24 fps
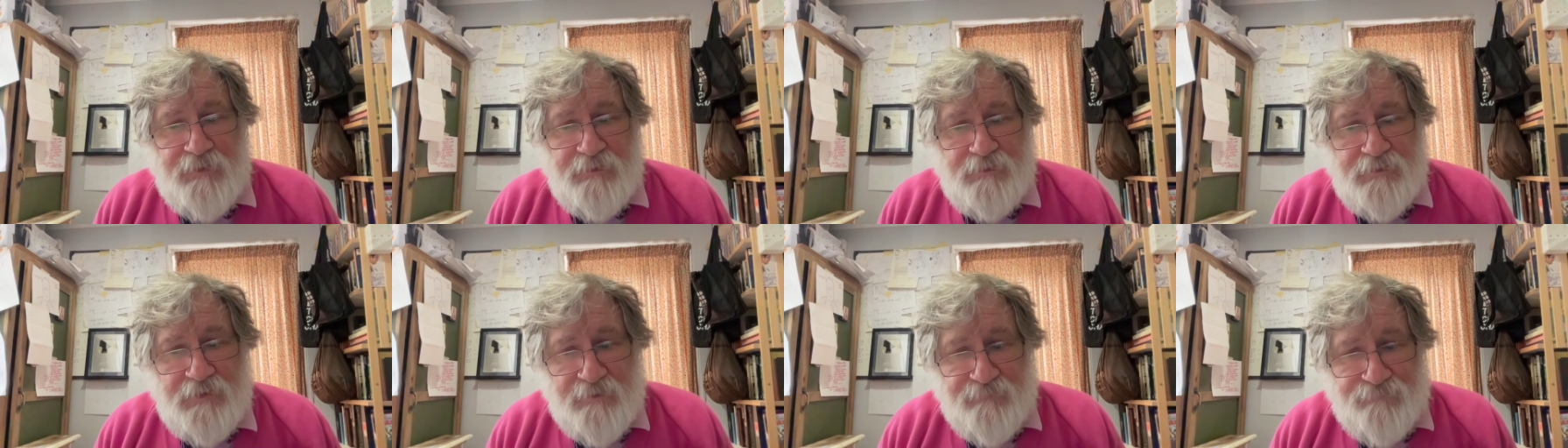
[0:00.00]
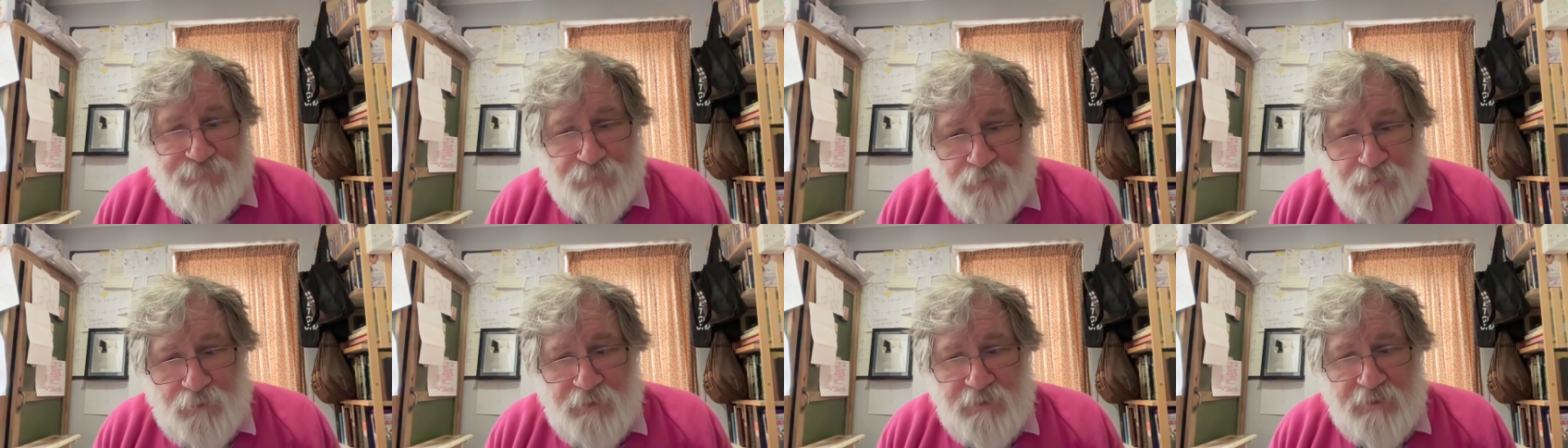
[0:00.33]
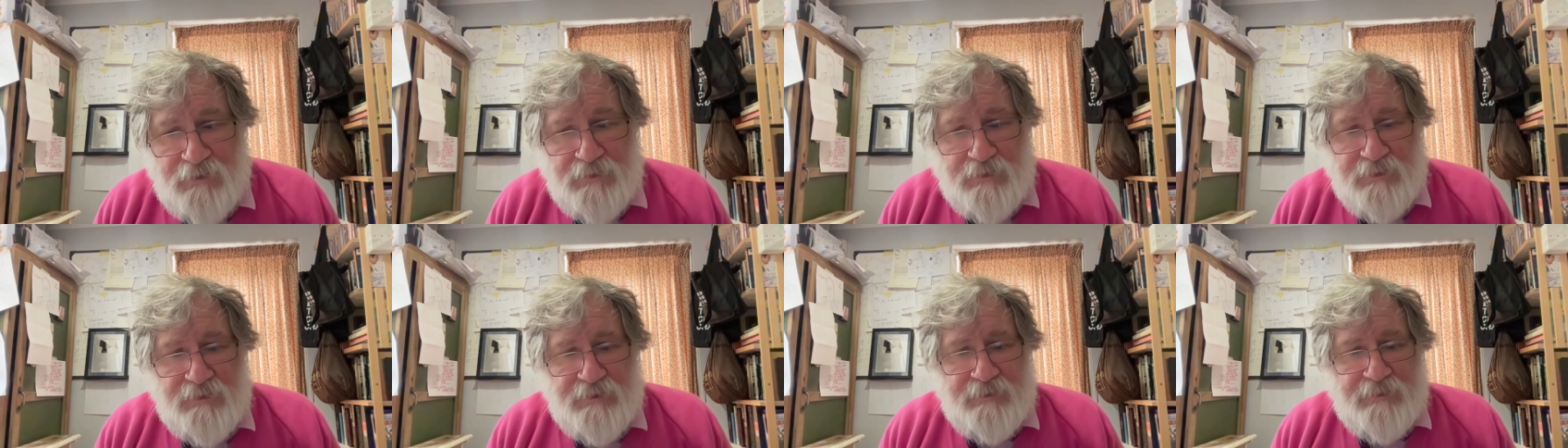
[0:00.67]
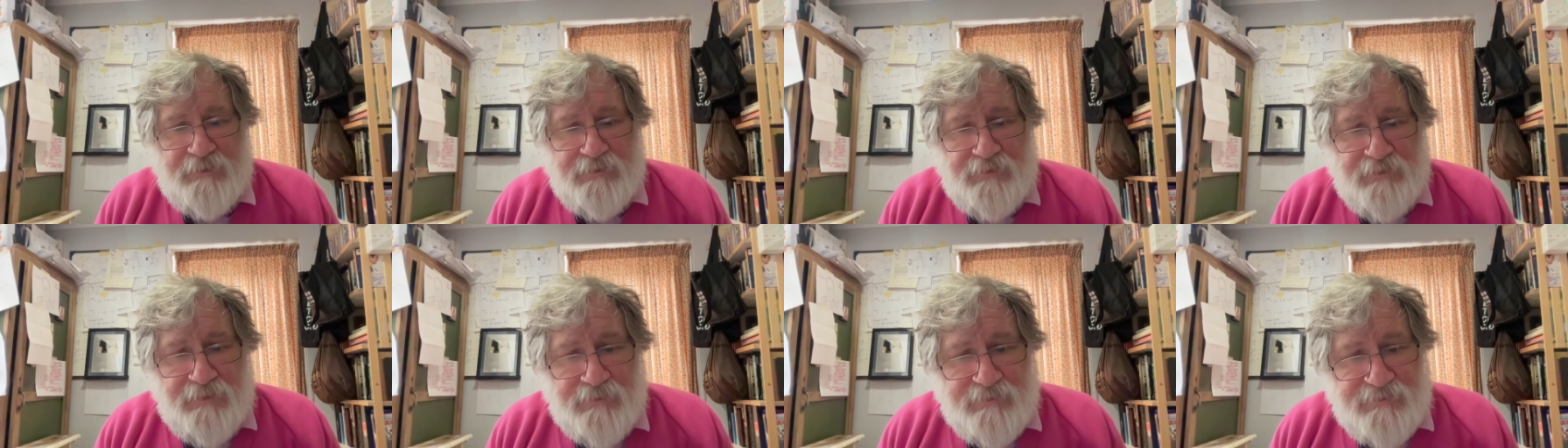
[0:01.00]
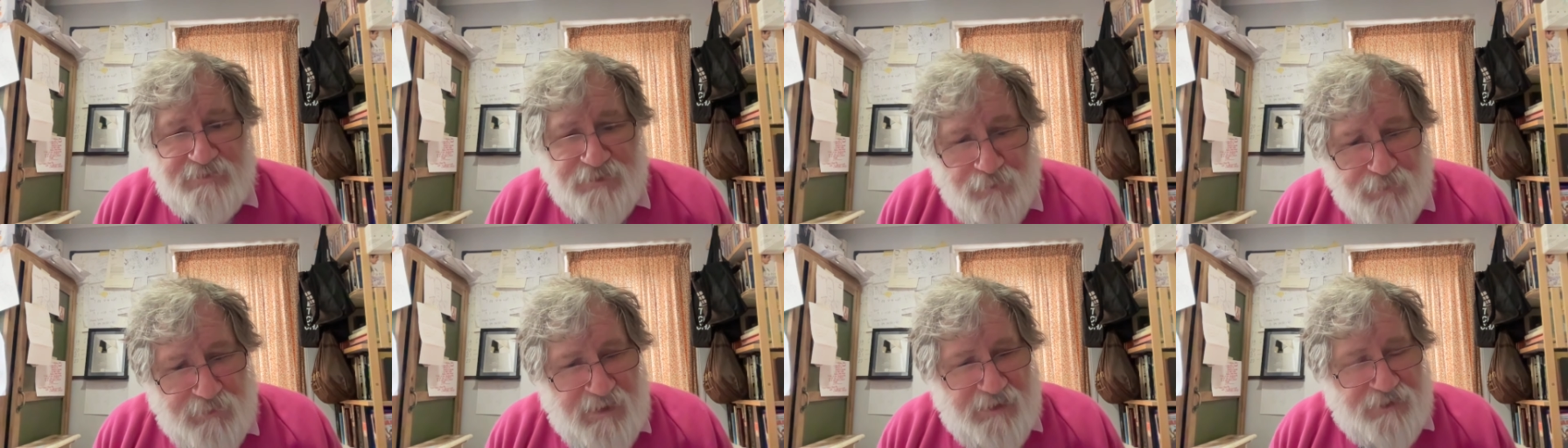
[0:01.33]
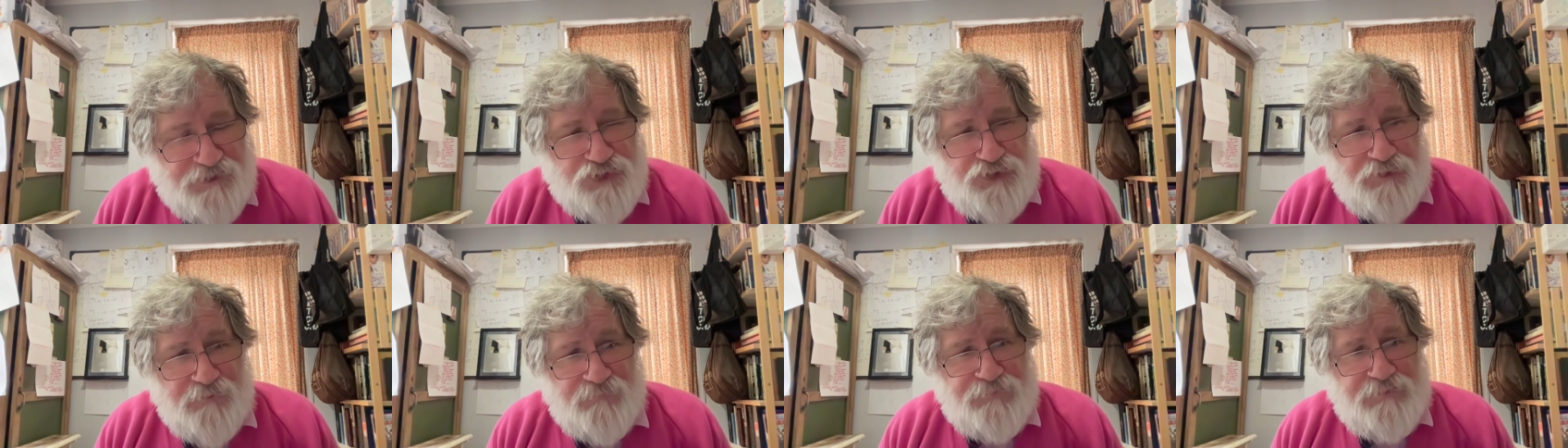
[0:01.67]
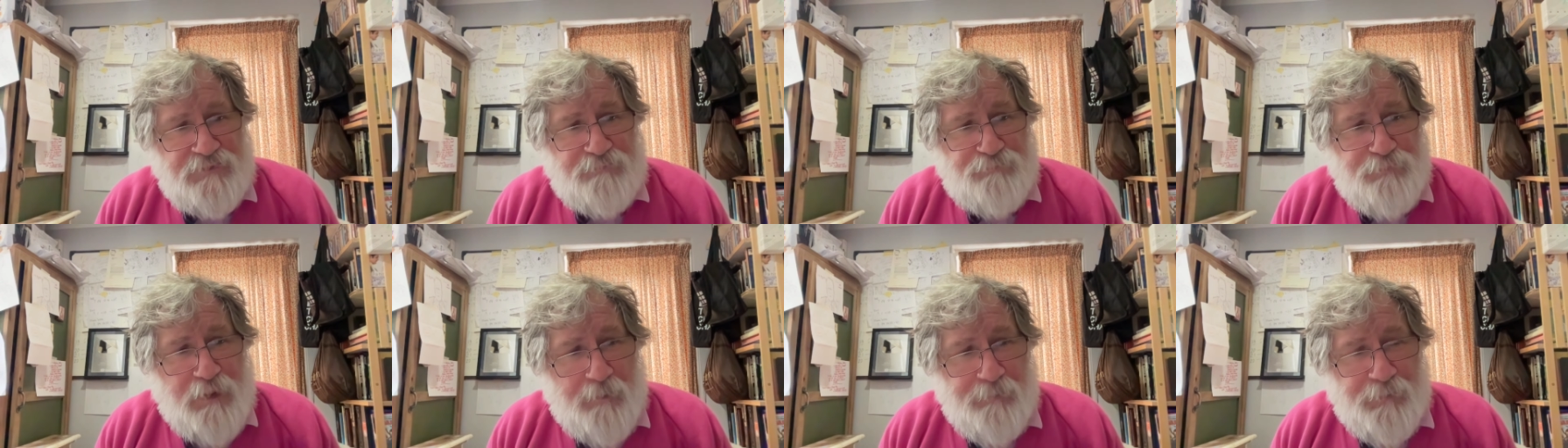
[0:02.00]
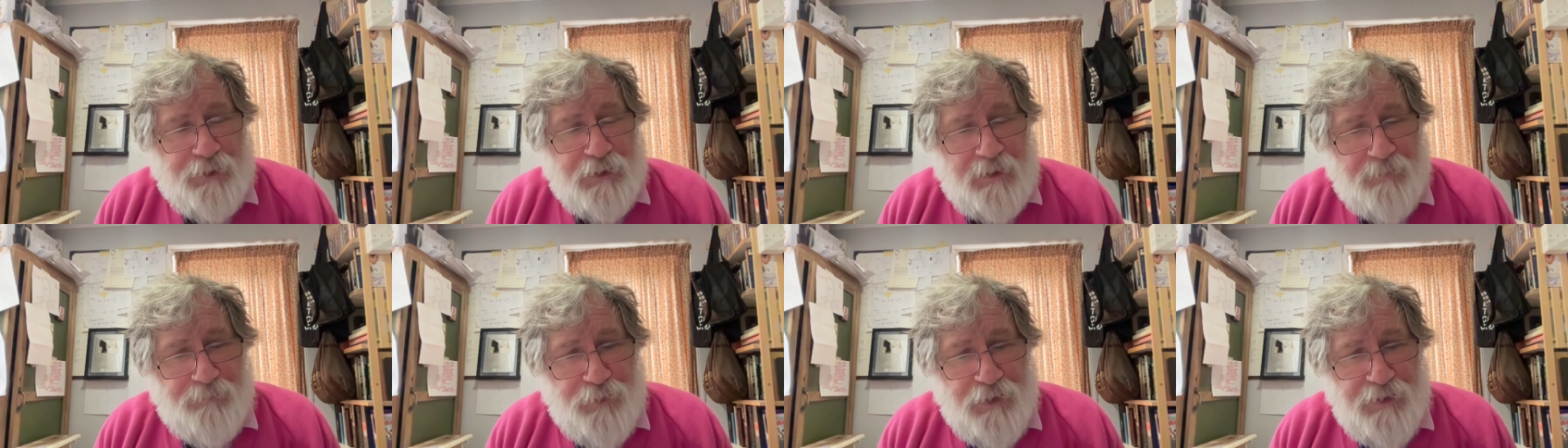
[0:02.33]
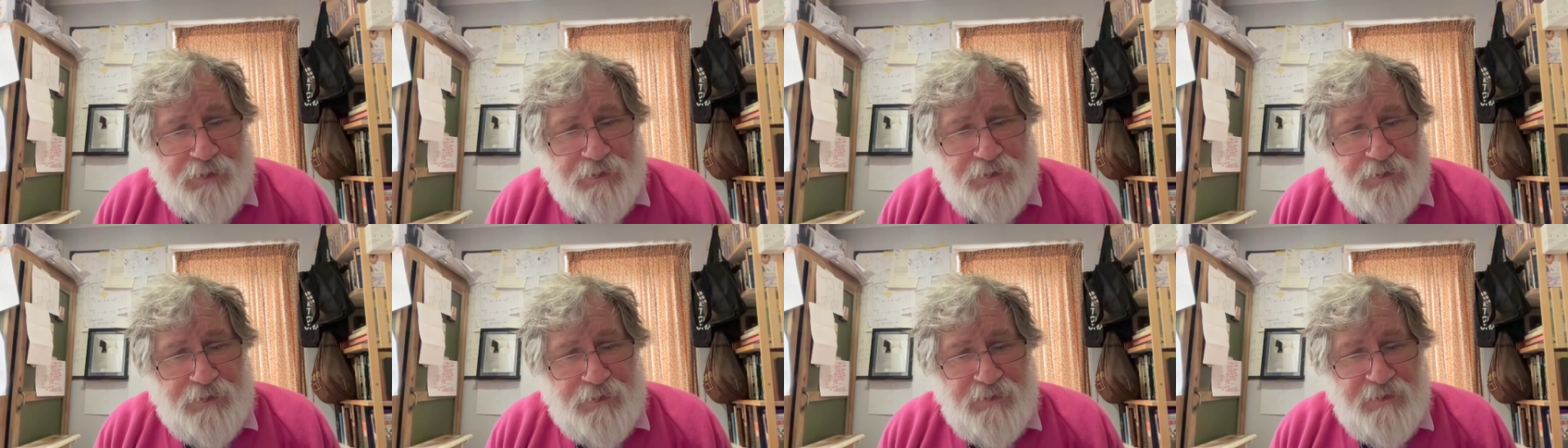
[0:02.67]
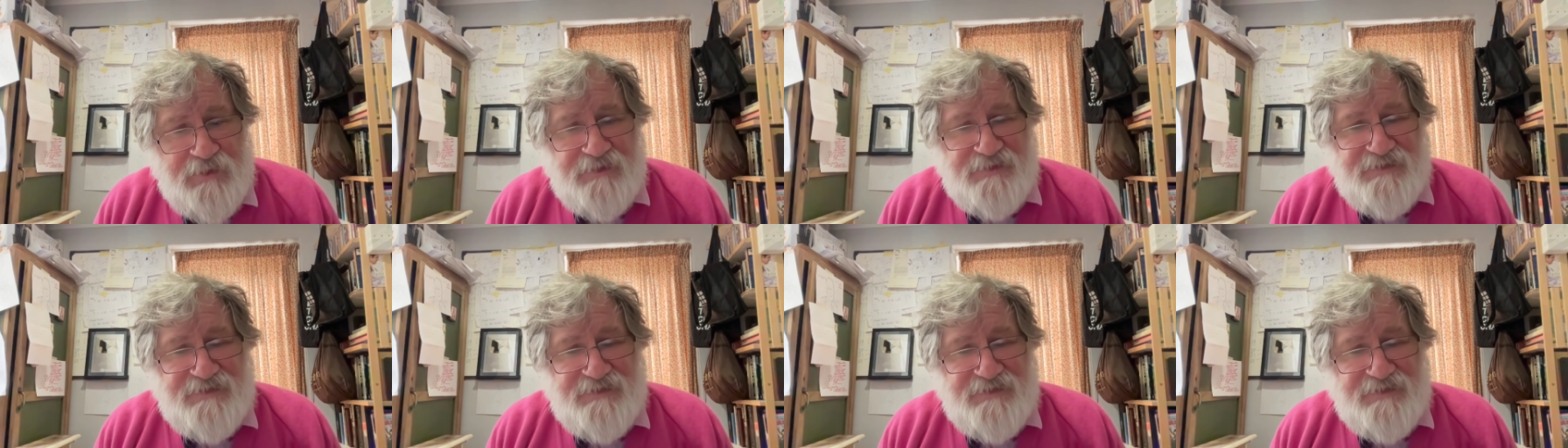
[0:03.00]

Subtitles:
therefore, has not yet shifted public opinion